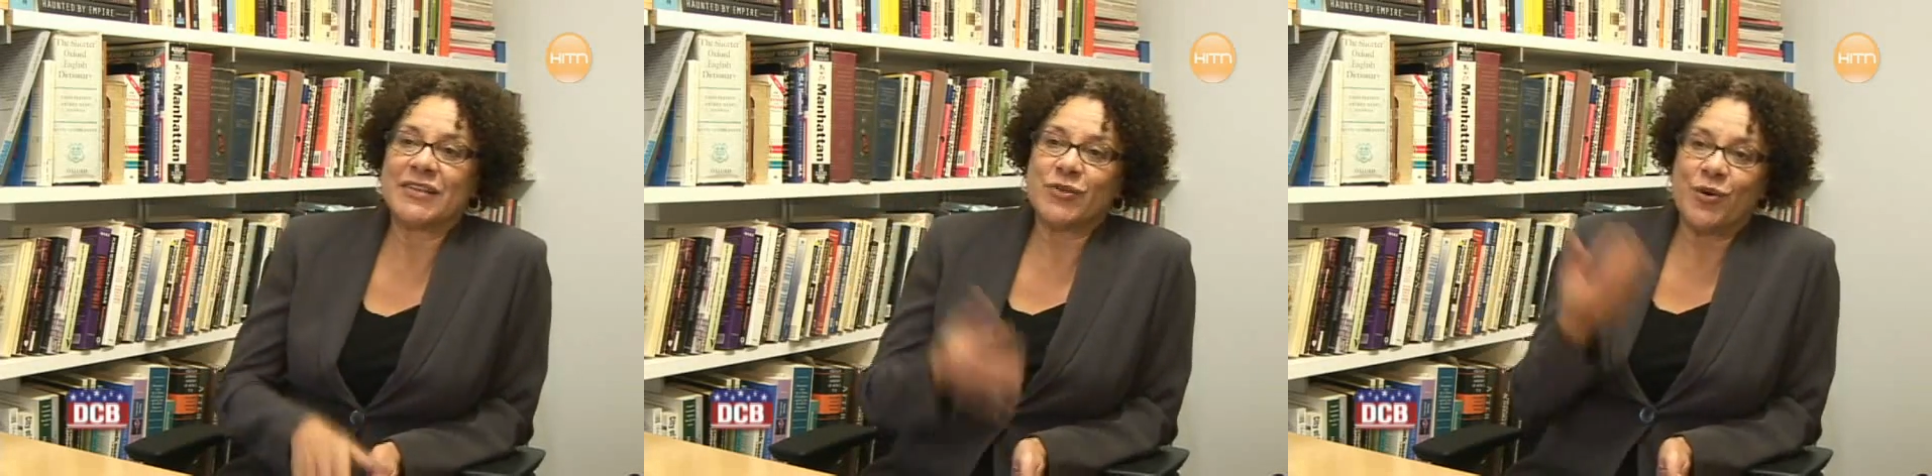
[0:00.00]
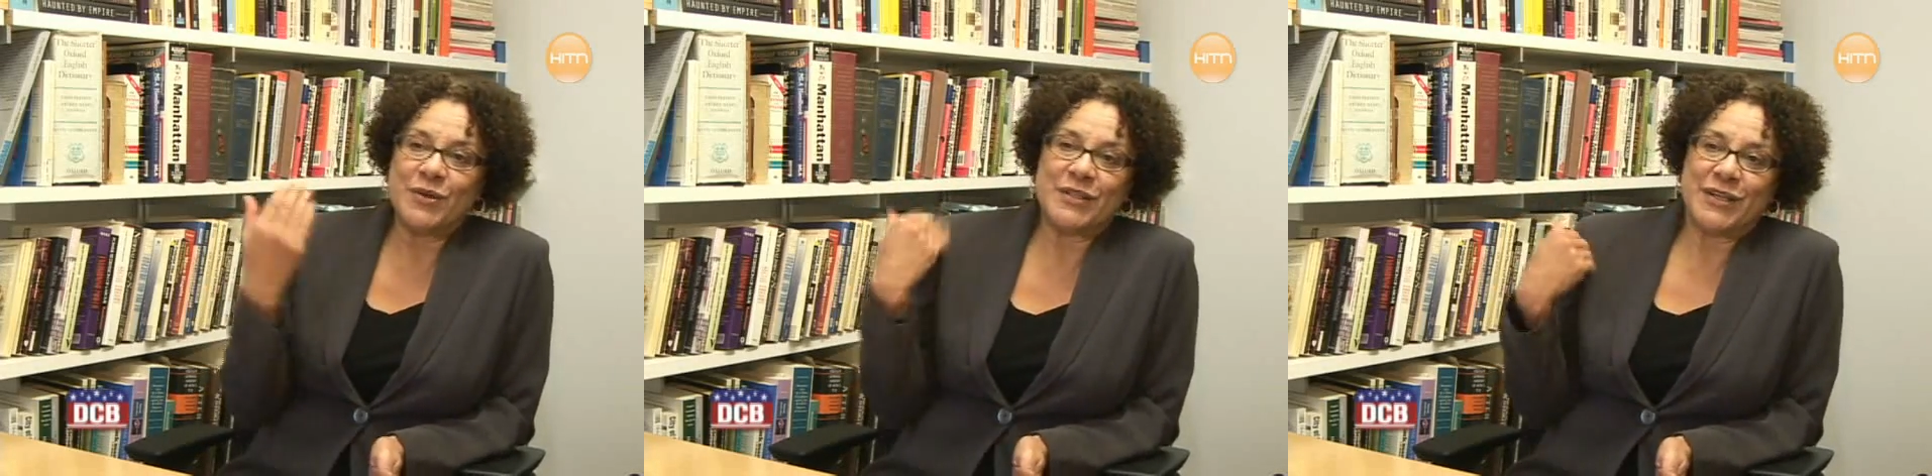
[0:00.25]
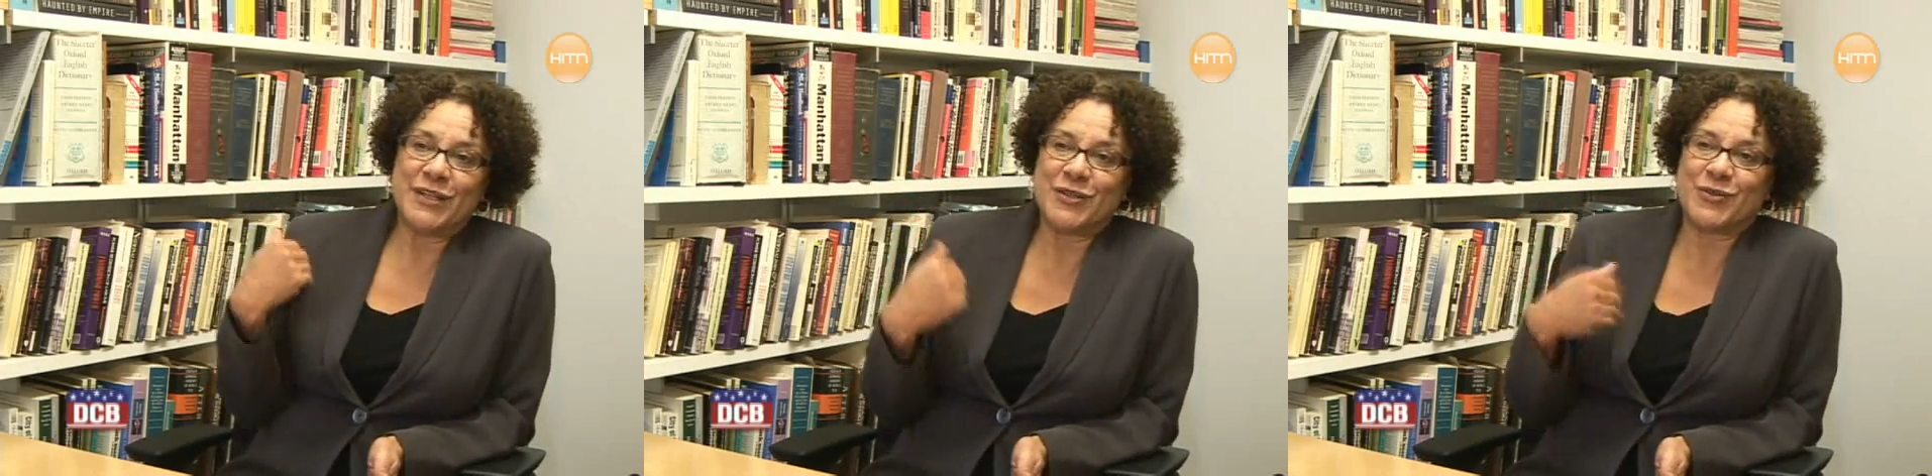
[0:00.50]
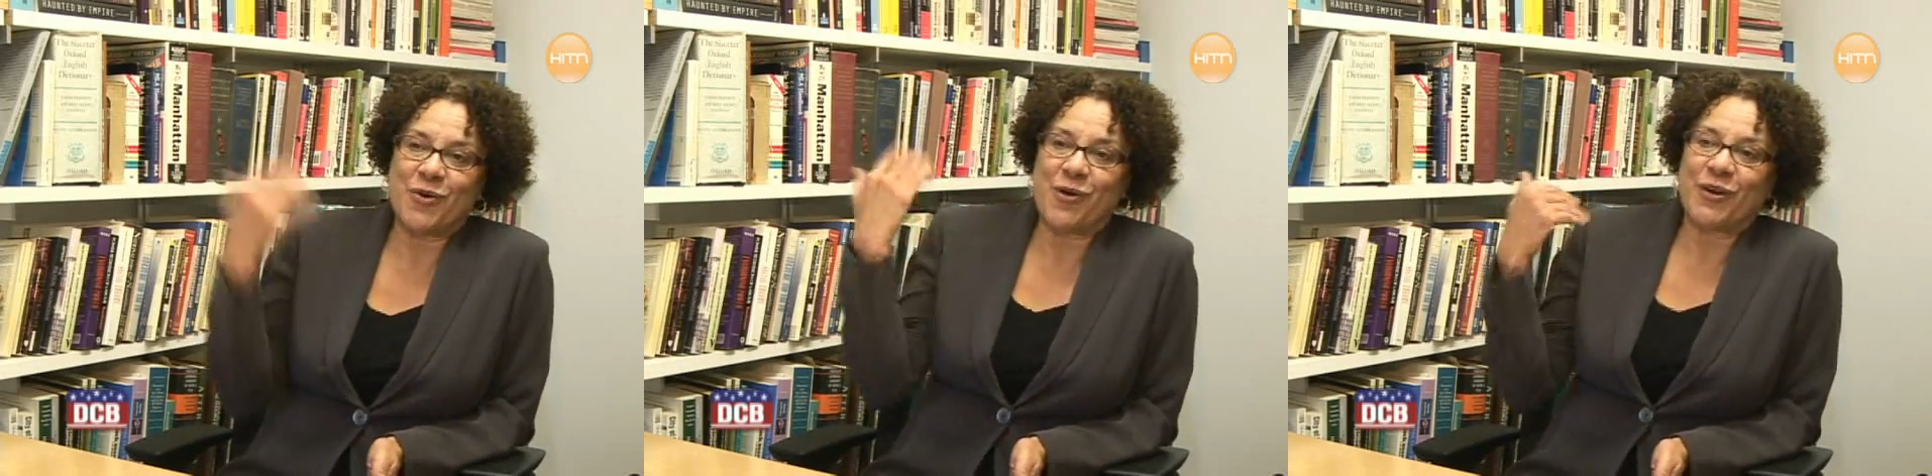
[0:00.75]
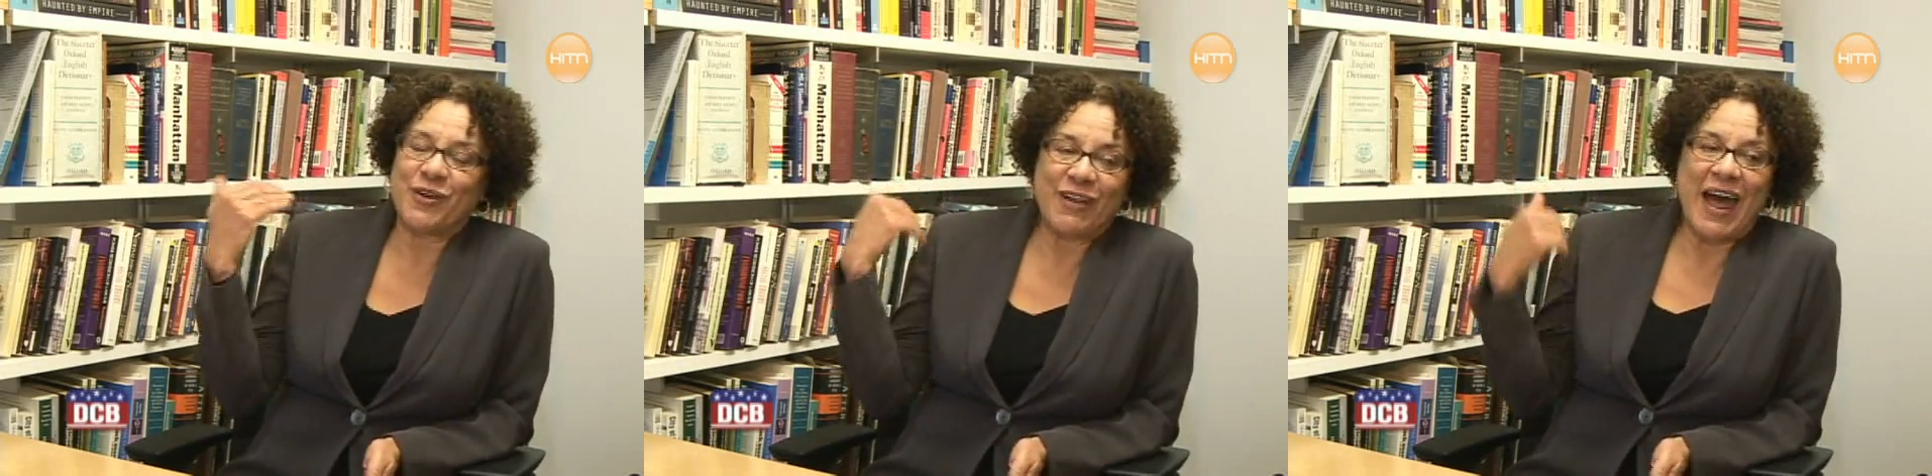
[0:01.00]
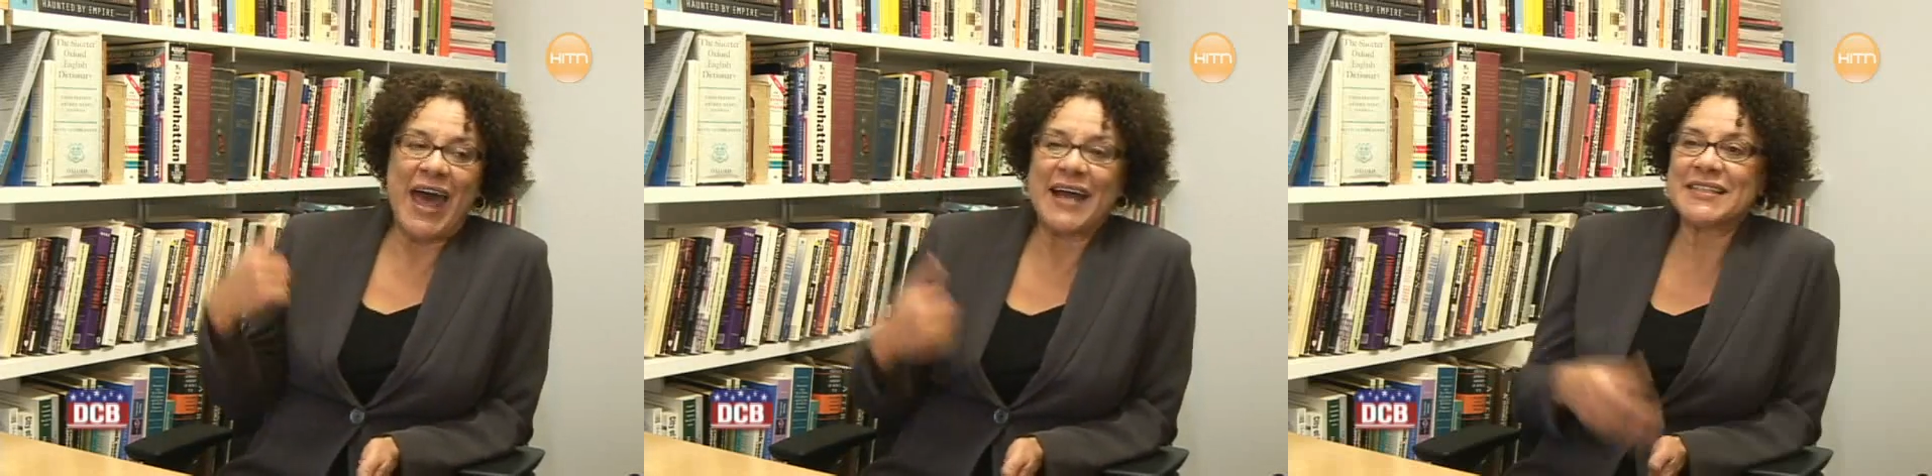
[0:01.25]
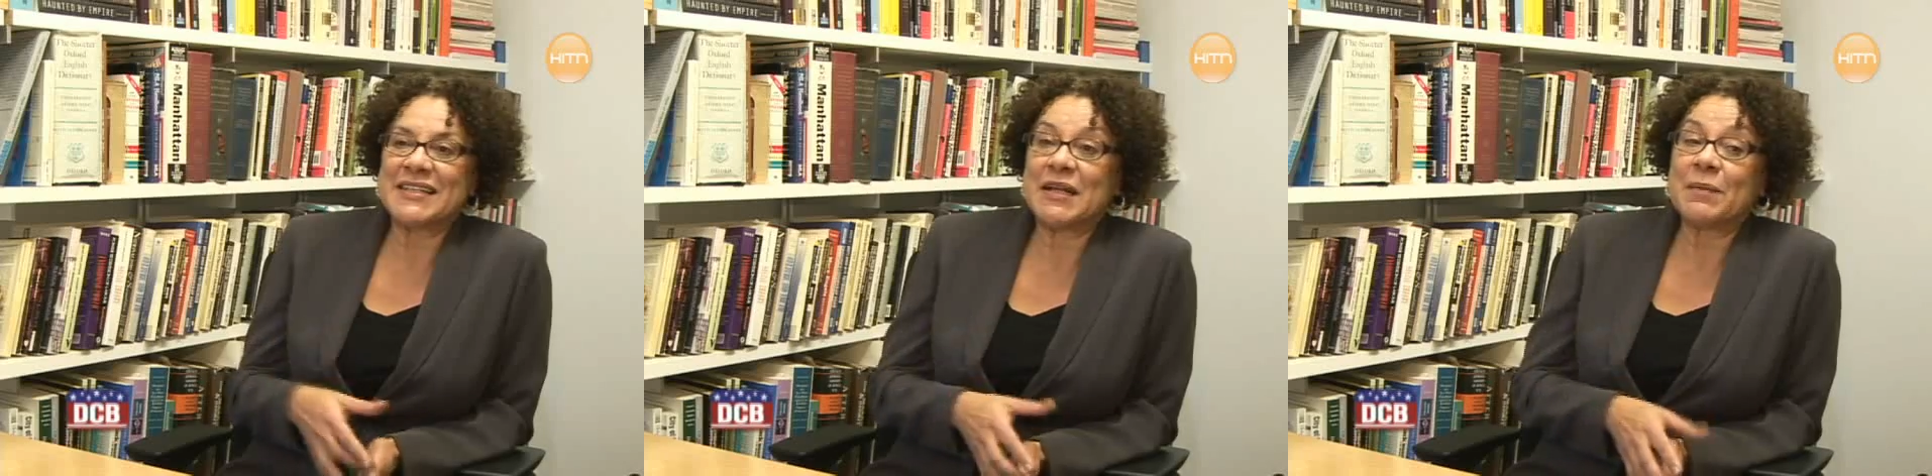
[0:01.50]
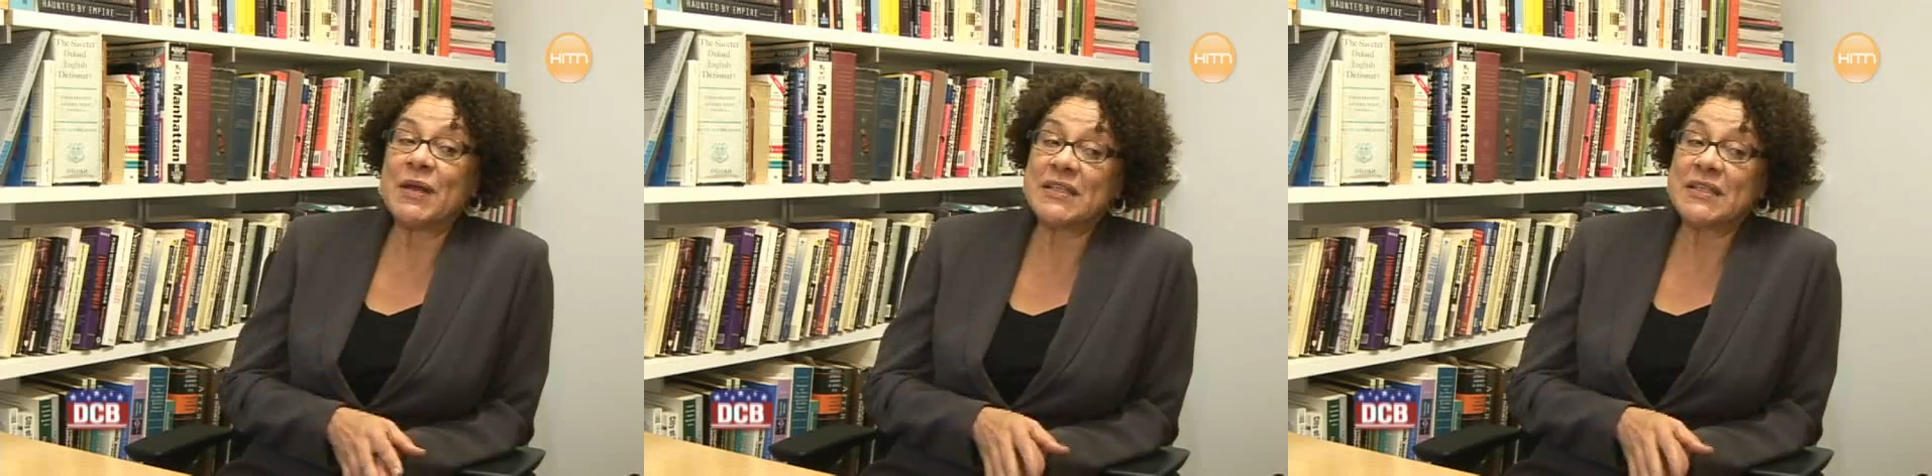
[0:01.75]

It's always a historical accident.